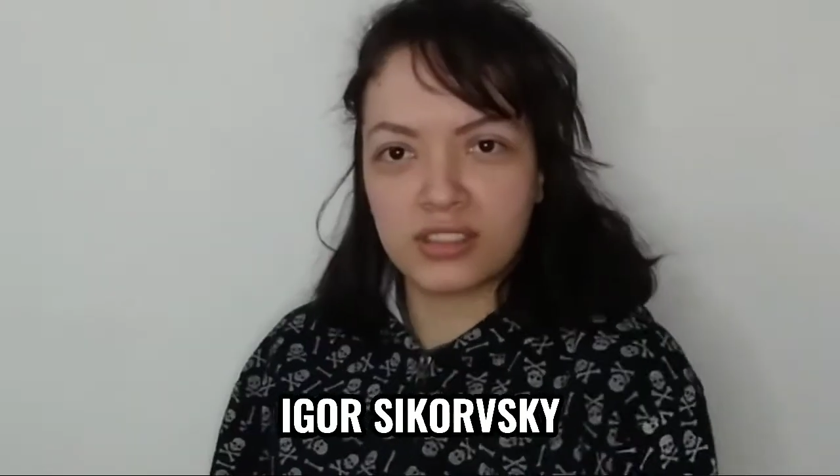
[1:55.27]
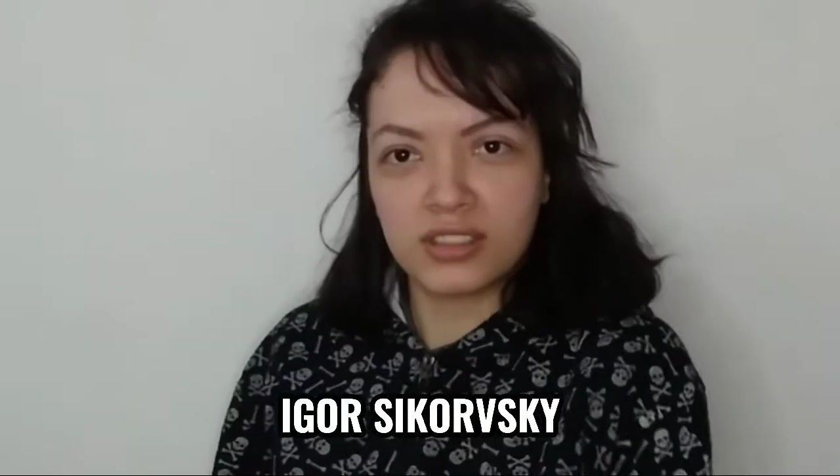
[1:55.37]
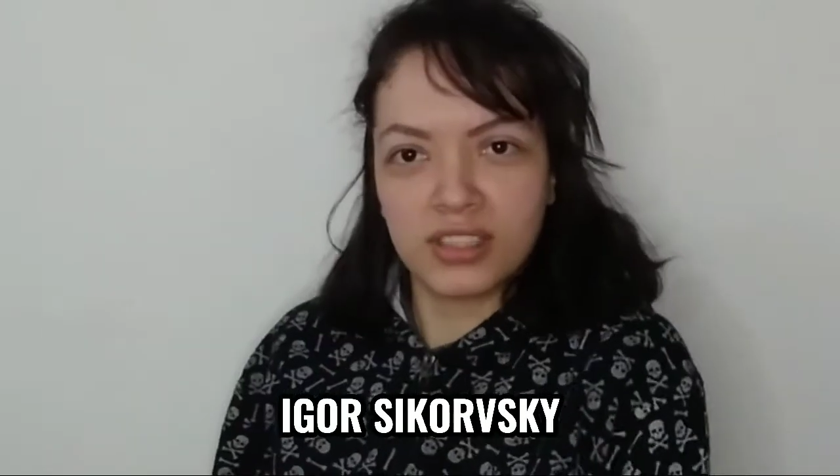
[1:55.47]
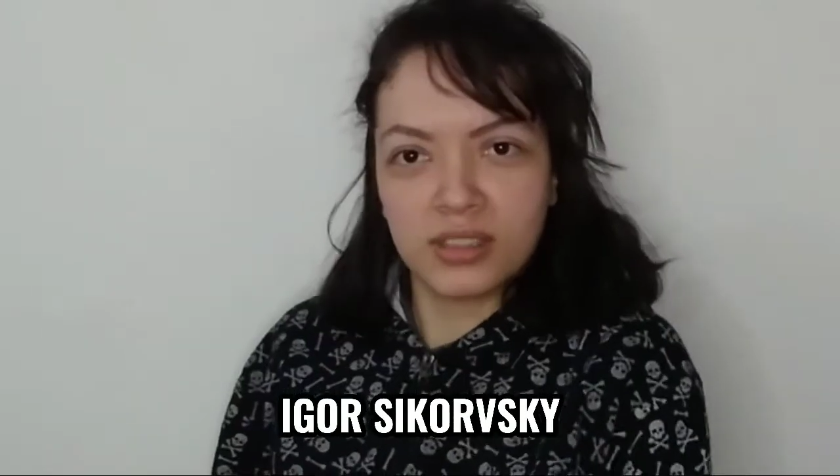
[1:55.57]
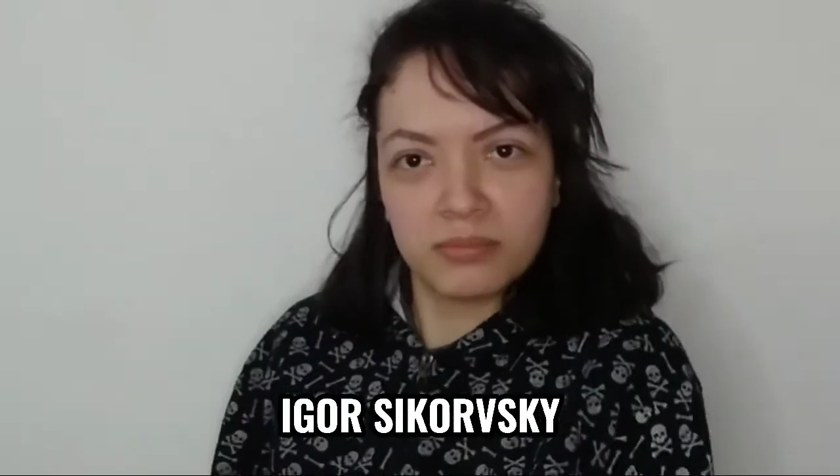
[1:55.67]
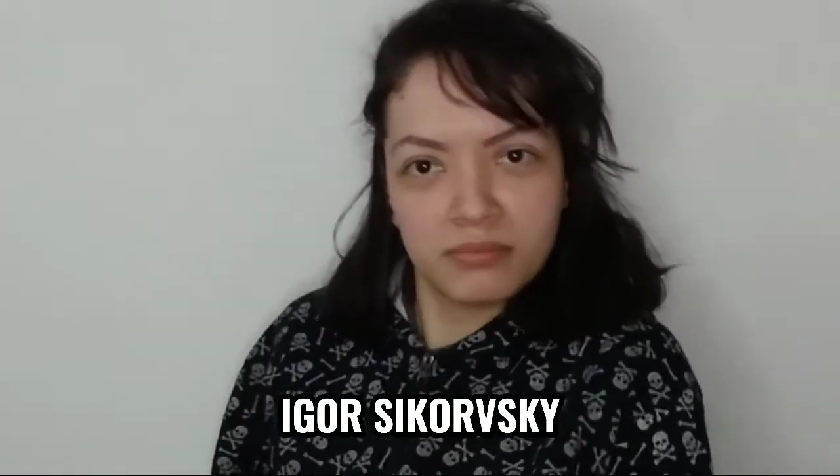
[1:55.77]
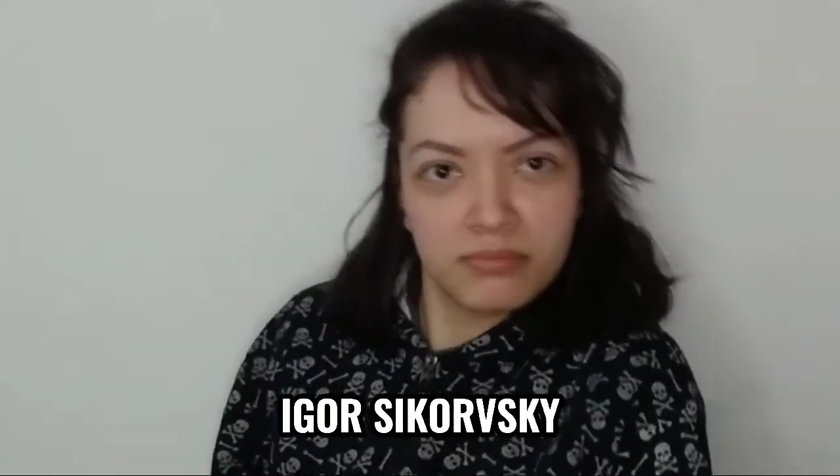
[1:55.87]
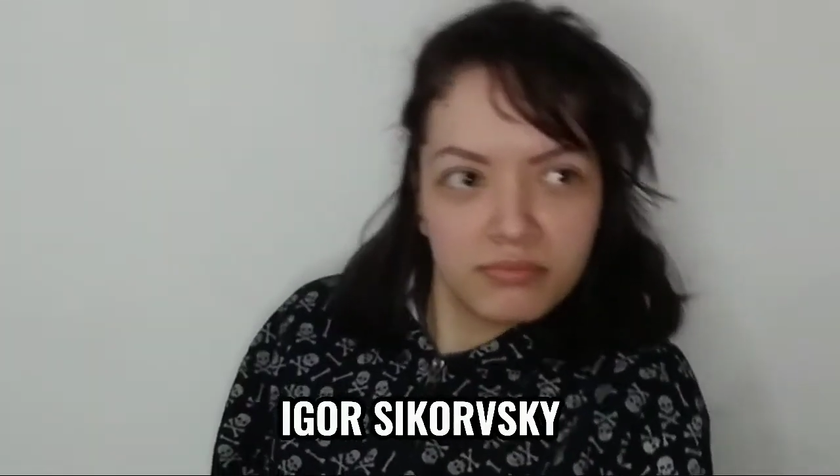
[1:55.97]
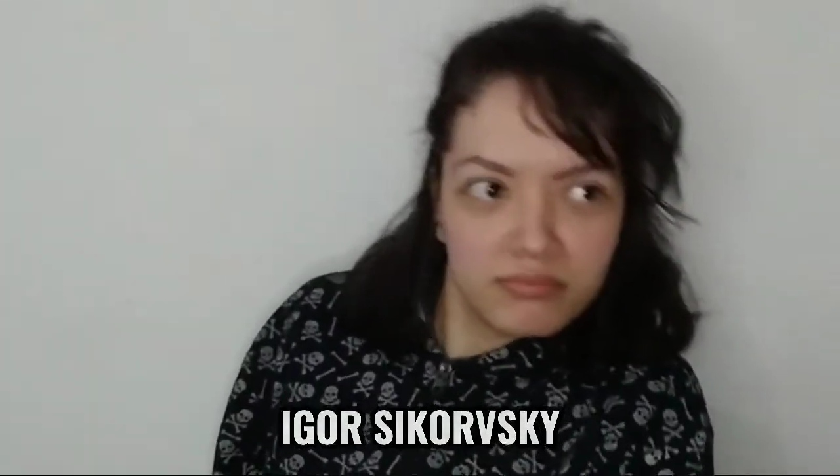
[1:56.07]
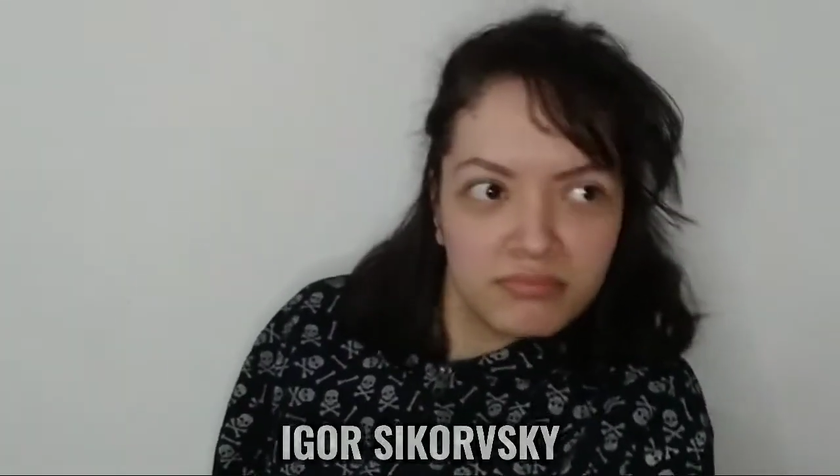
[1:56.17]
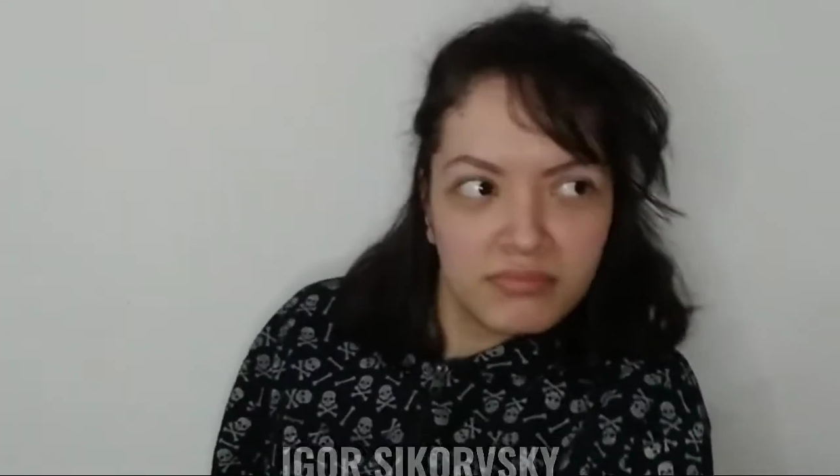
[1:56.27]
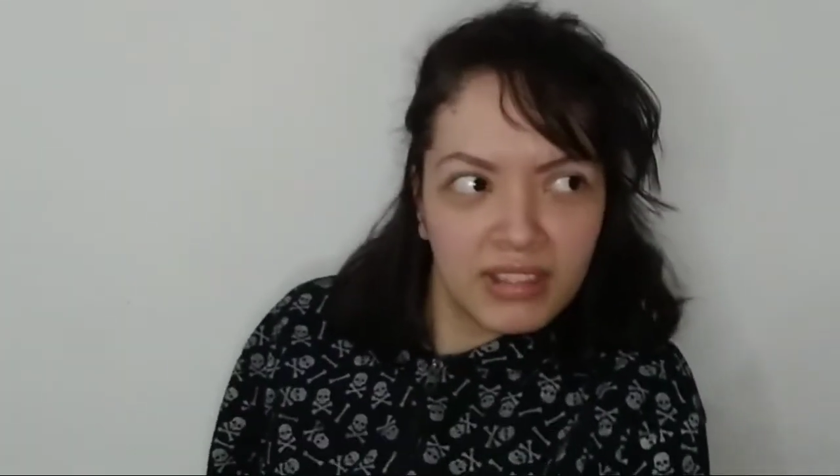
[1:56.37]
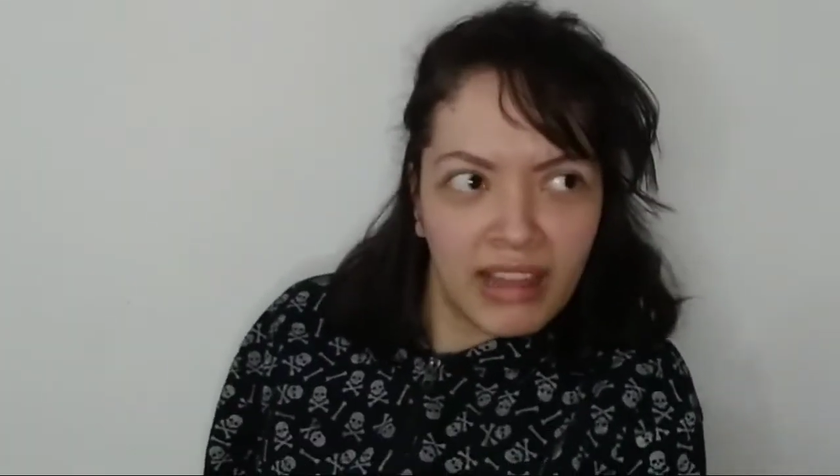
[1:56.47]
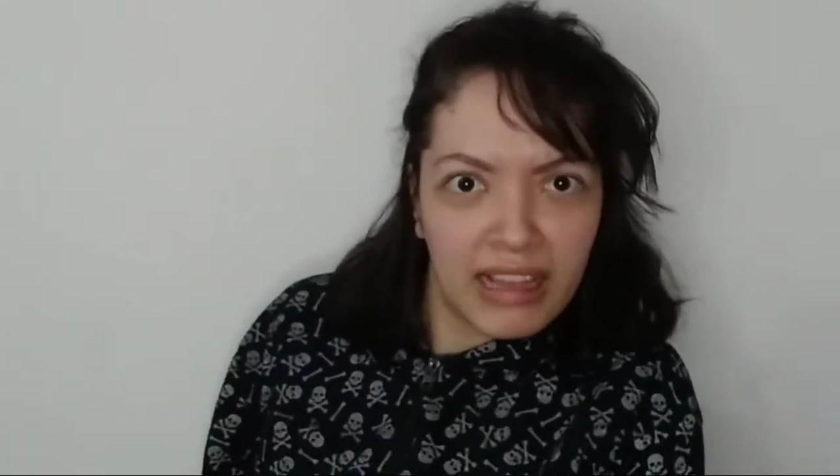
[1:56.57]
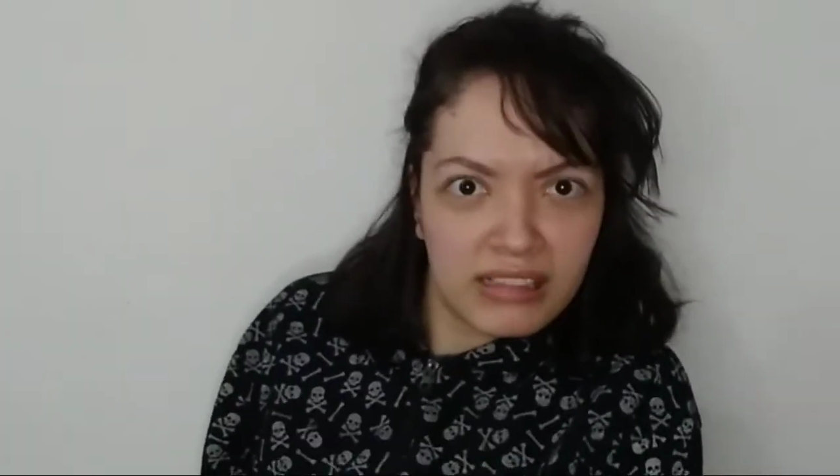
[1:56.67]
some
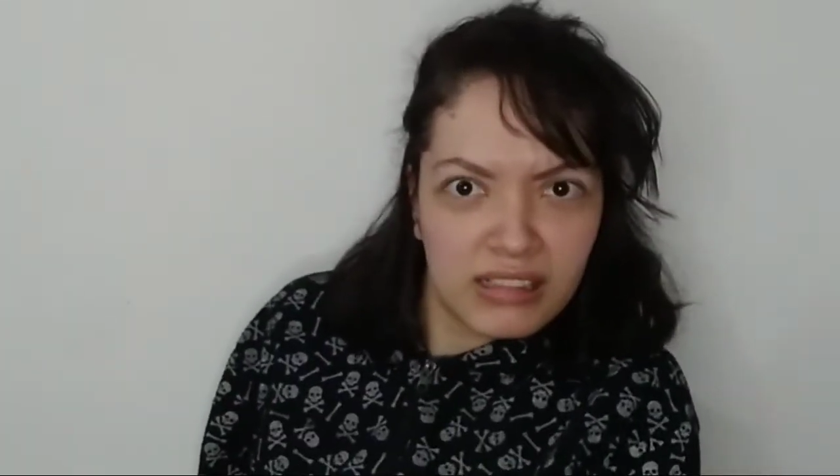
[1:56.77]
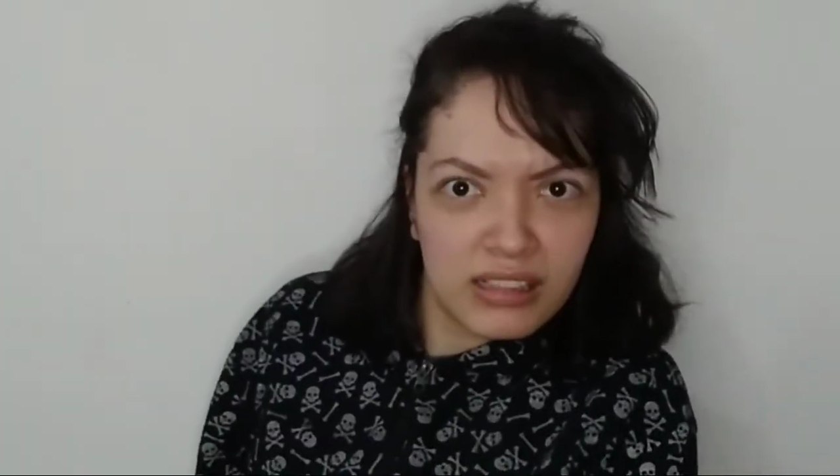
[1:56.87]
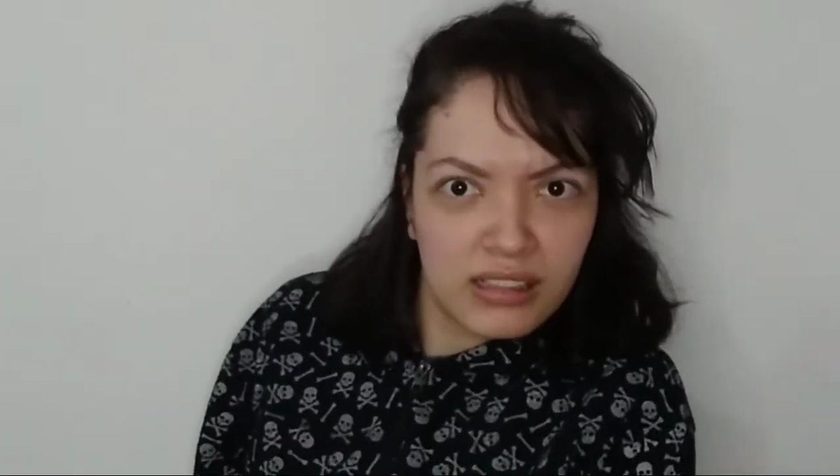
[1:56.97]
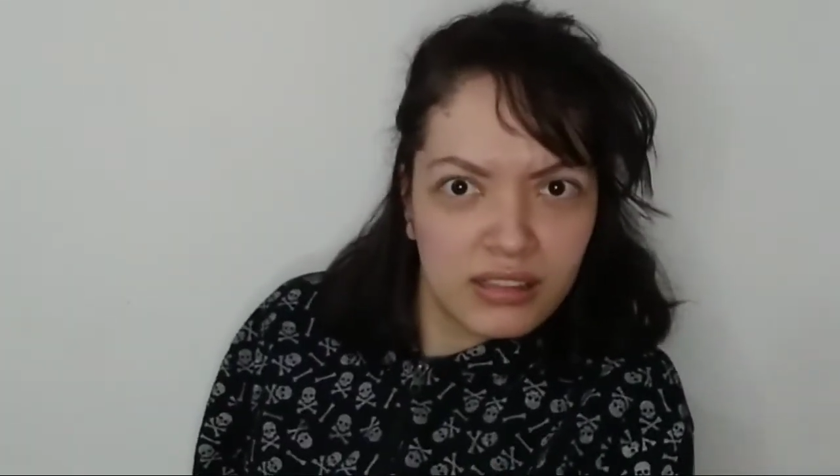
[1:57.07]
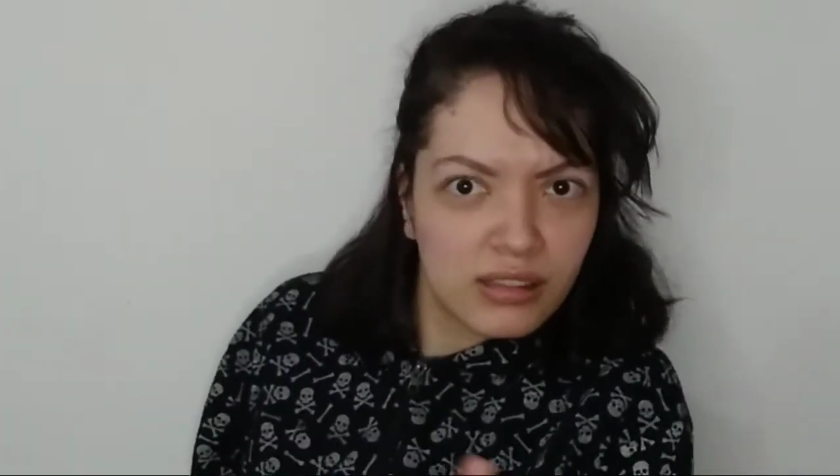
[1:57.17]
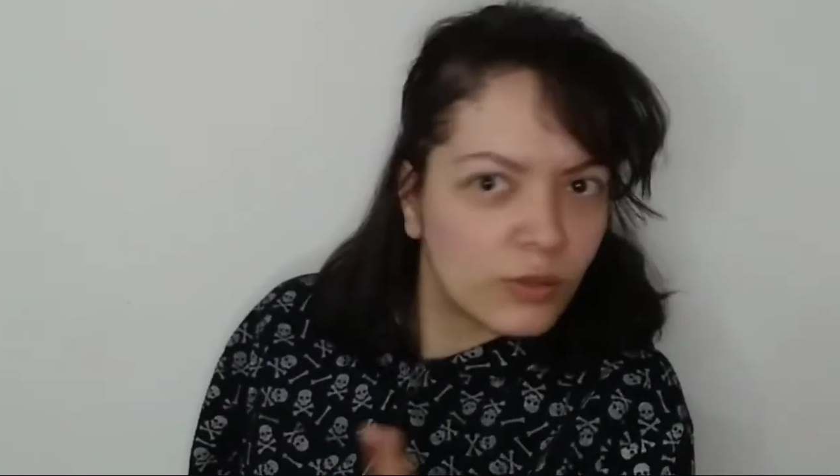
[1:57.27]
last